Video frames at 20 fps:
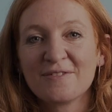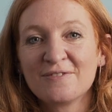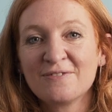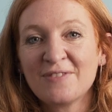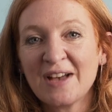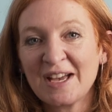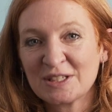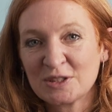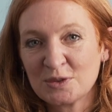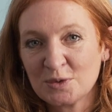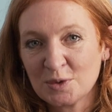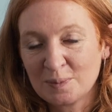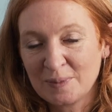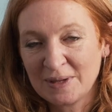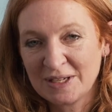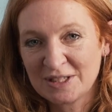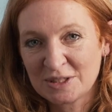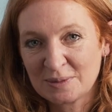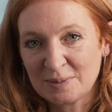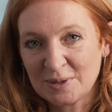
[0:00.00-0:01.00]
Factual
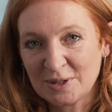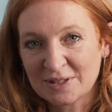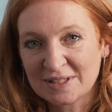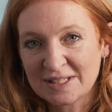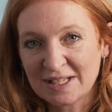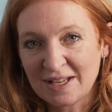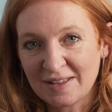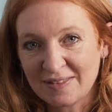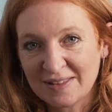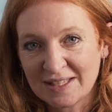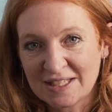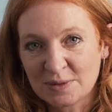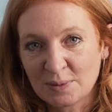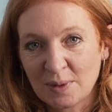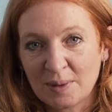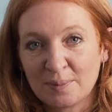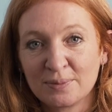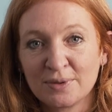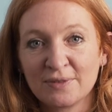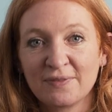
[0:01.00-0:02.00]
picture books like this
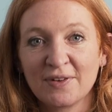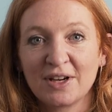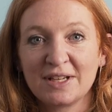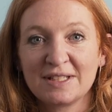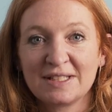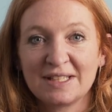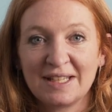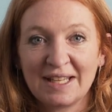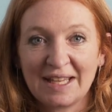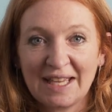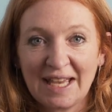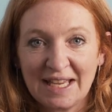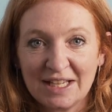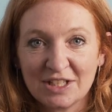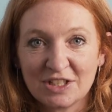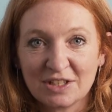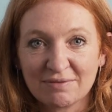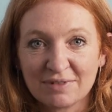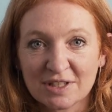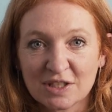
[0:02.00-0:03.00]
one provide an
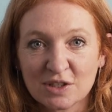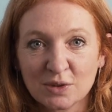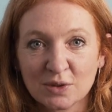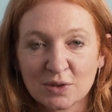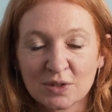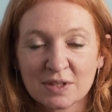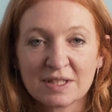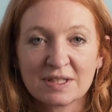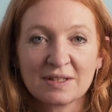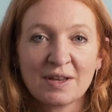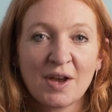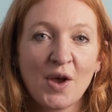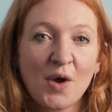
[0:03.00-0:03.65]
engaging resource